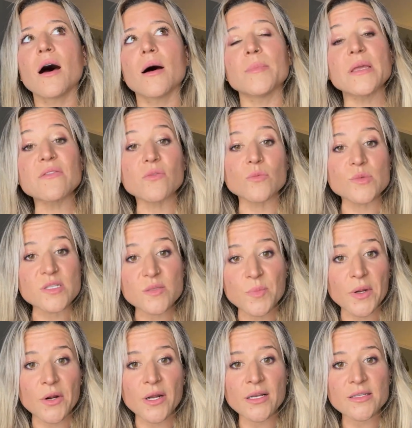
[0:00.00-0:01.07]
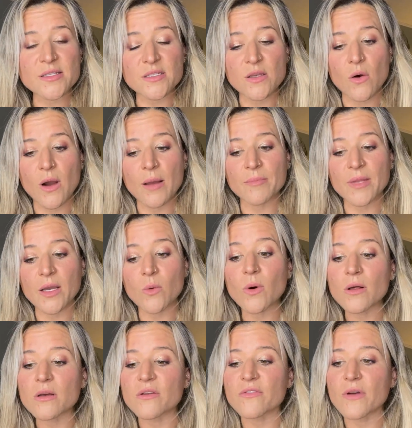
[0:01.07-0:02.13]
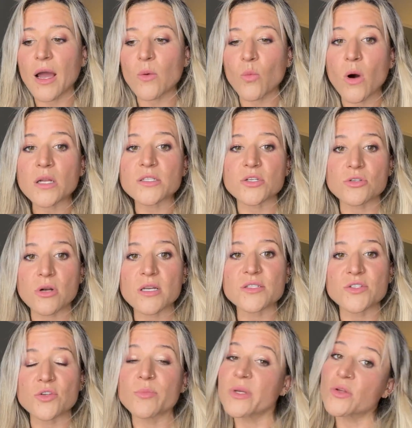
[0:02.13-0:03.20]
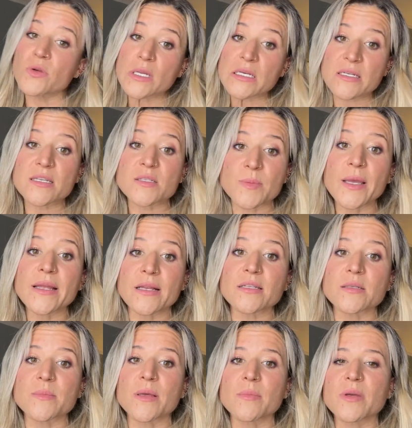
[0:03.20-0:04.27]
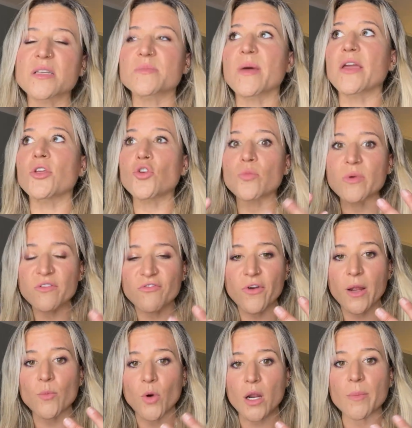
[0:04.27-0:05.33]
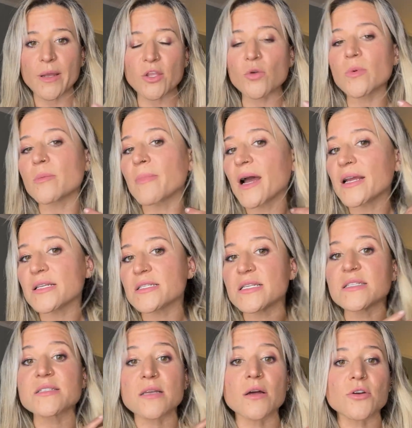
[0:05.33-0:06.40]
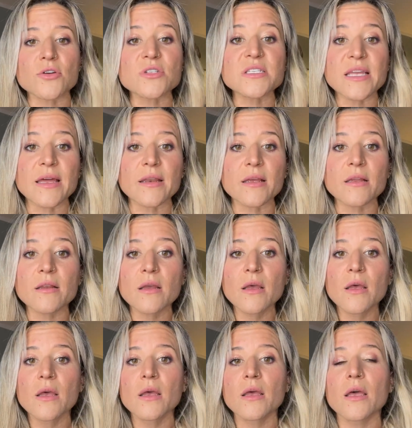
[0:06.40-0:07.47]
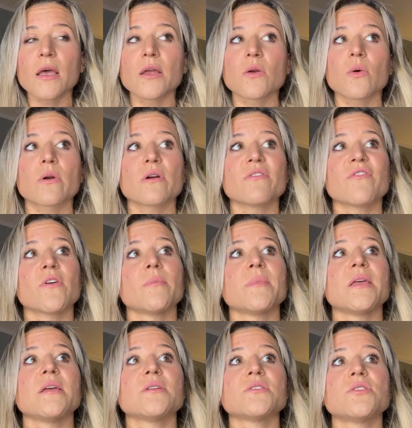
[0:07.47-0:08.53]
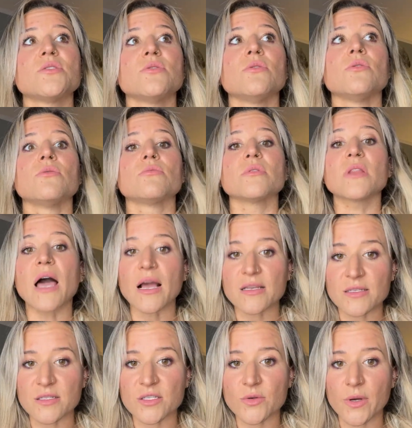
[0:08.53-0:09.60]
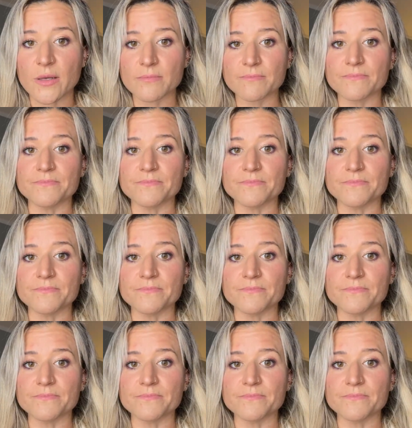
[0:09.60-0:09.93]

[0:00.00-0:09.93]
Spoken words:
even with spirits. So I'm like, well, if I want to trust you, but you need to explain it to me, because my human framework, my human mind needs to understand it in order for me to relax into it.